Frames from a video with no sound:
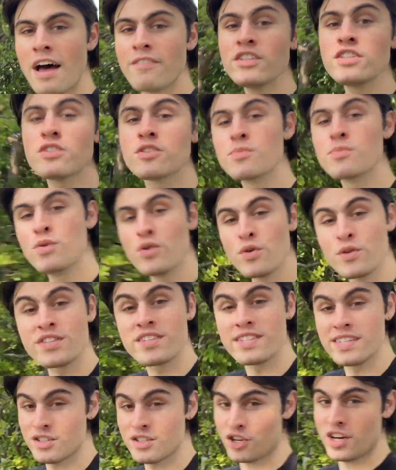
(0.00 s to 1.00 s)
Having smooth
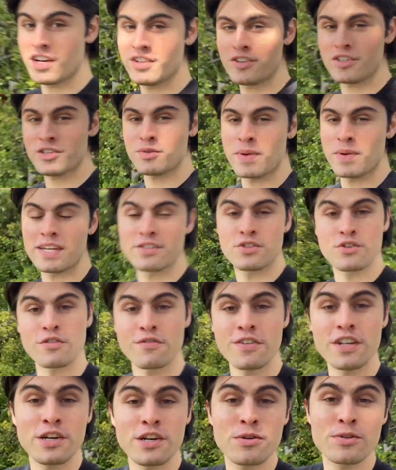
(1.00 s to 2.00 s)
scene changes makes
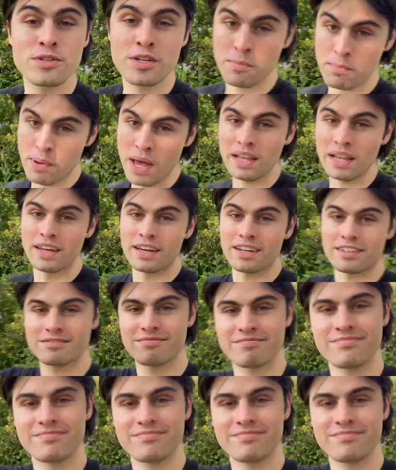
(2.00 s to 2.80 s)
your videos compelling.